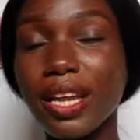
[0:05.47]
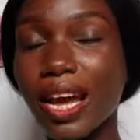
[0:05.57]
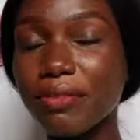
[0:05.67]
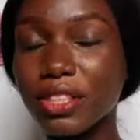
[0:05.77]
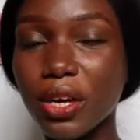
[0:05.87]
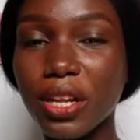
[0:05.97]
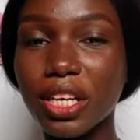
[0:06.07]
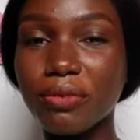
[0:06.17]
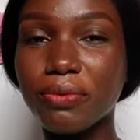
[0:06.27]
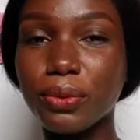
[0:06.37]
lifestyle
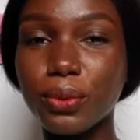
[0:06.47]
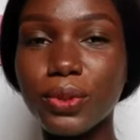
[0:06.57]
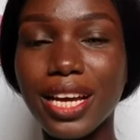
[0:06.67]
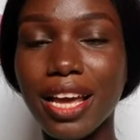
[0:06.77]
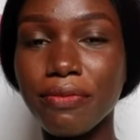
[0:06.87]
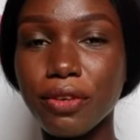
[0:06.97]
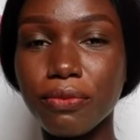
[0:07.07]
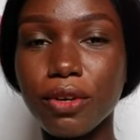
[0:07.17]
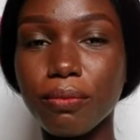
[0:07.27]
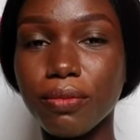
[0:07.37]
and food. I
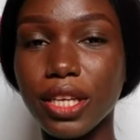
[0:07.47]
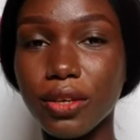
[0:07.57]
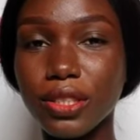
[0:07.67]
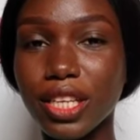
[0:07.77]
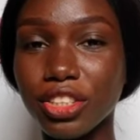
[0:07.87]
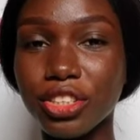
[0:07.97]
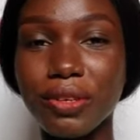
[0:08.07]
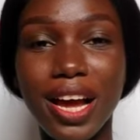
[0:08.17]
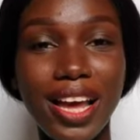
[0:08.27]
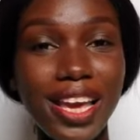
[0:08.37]
film from Lagos,
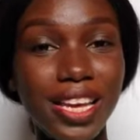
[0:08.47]
Nigeria.